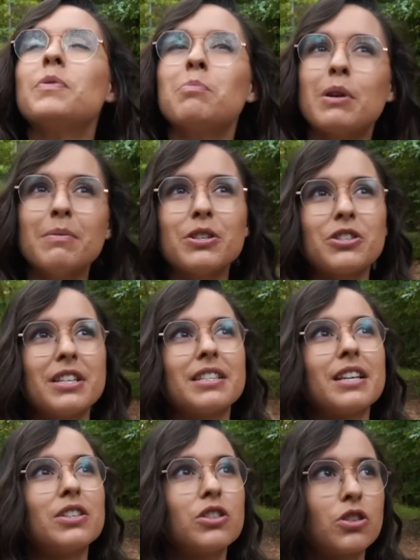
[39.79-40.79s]
pretty much since
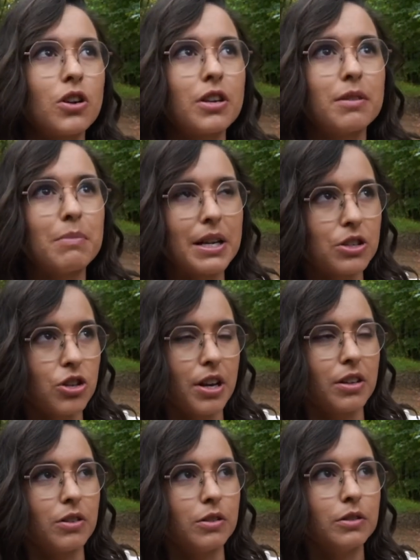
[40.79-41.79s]
I started my
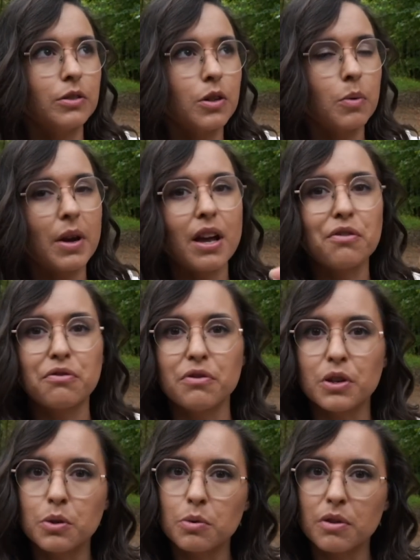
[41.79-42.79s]
channel, the way I've
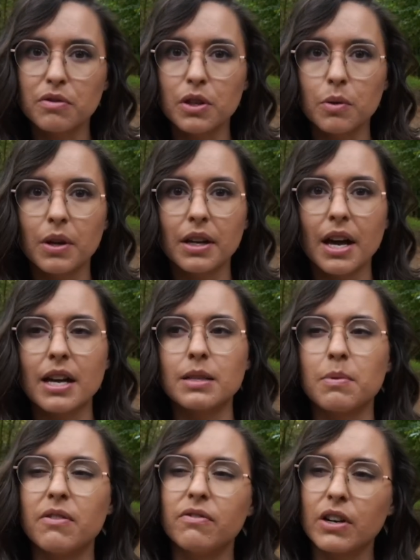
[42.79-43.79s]
viewed reviewing has
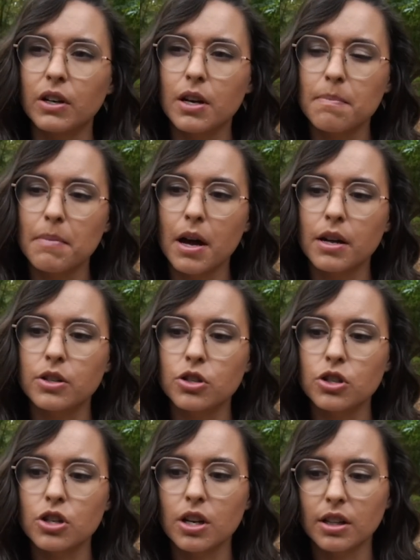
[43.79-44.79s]
been very
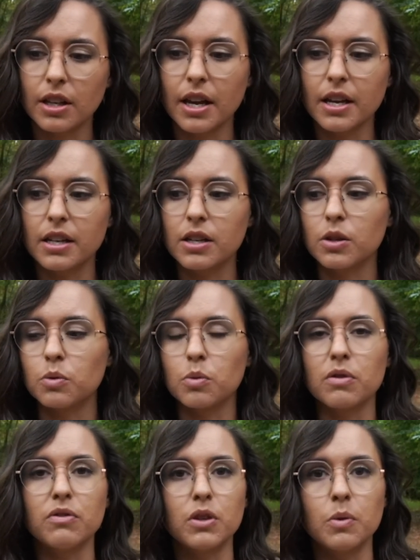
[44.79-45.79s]
much like
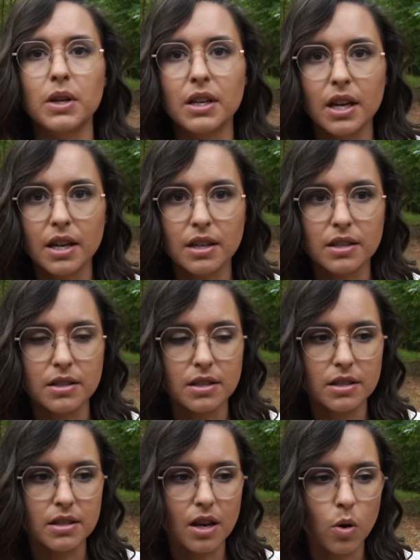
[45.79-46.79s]
reviewing
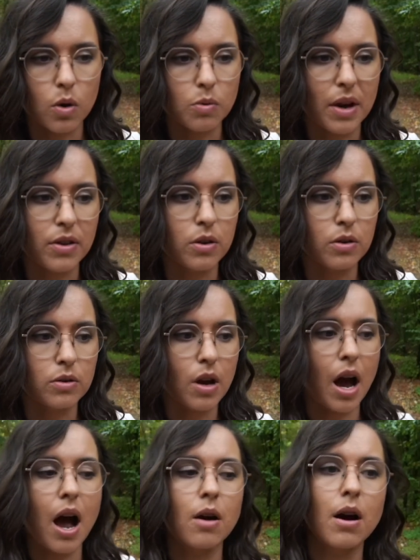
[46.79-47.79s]
is, or rather,
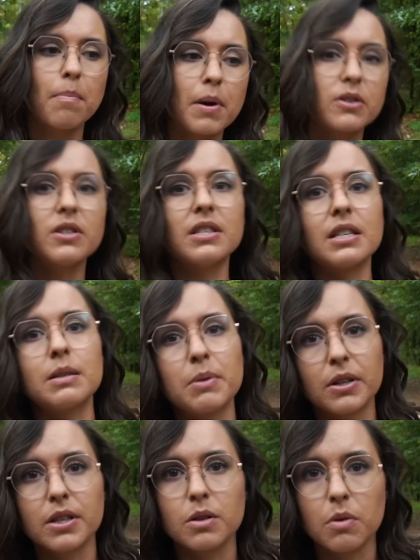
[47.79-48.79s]
a person's
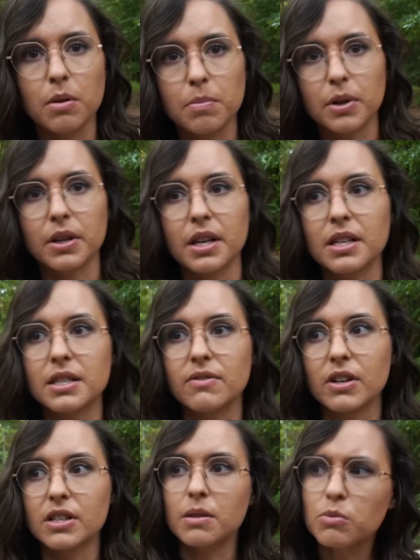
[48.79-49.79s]
experience with a book is
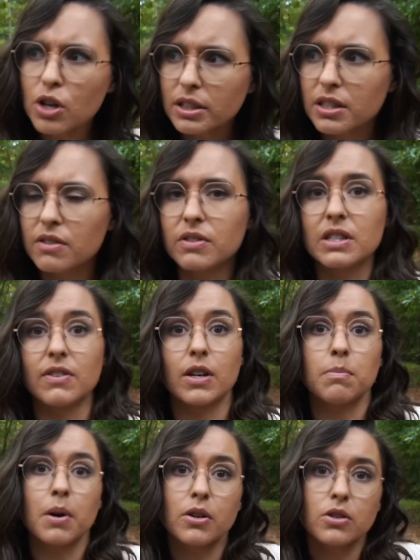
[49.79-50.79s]
very subjective, it's
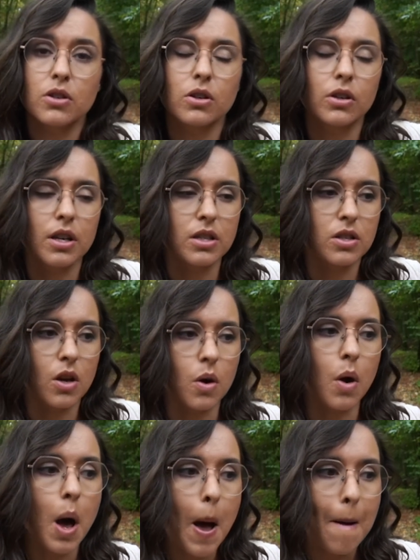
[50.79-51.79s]
very personal, and
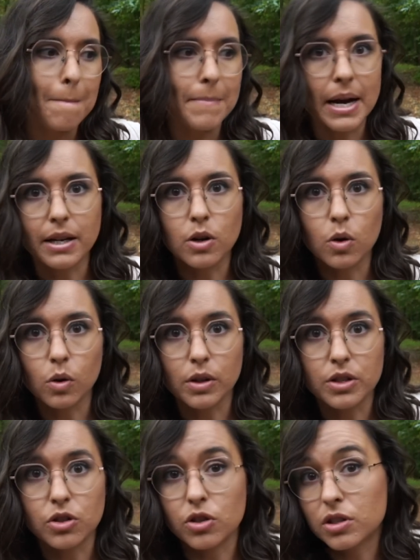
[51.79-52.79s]
so my goal
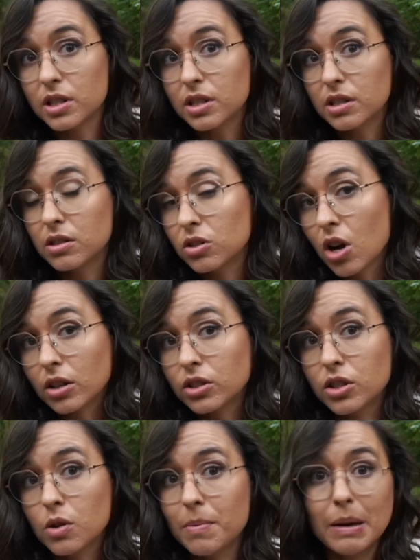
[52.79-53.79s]
is just to talk
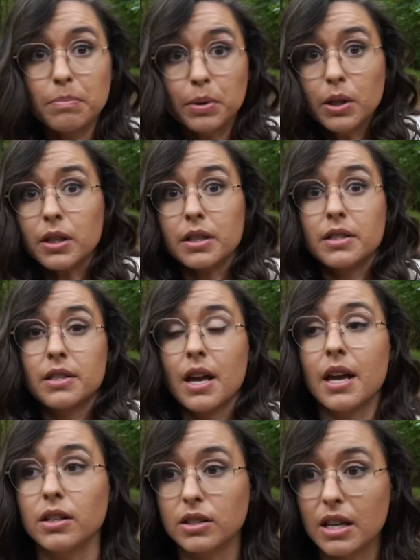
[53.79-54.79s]
to you about books
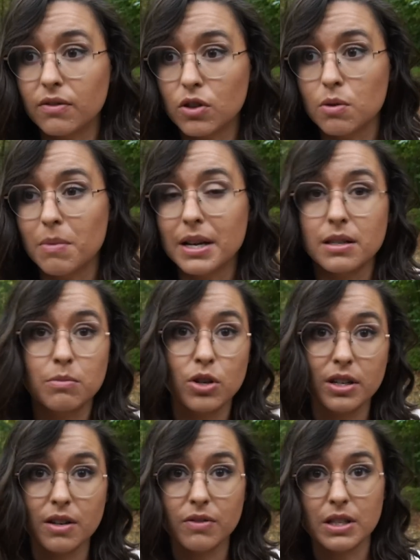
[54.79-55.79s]
and give you my
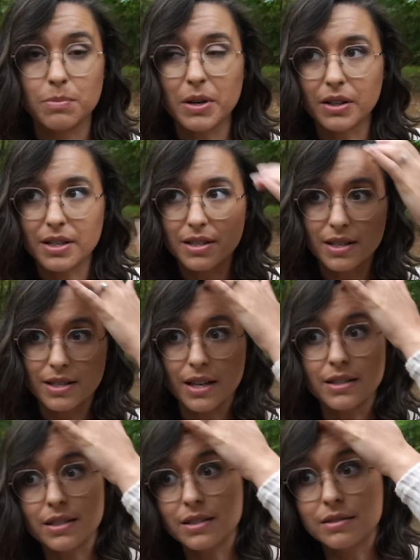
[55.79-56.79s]
subjective experience, because
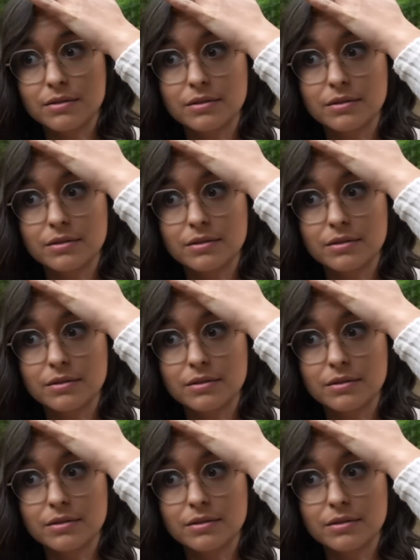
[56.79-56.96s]
that's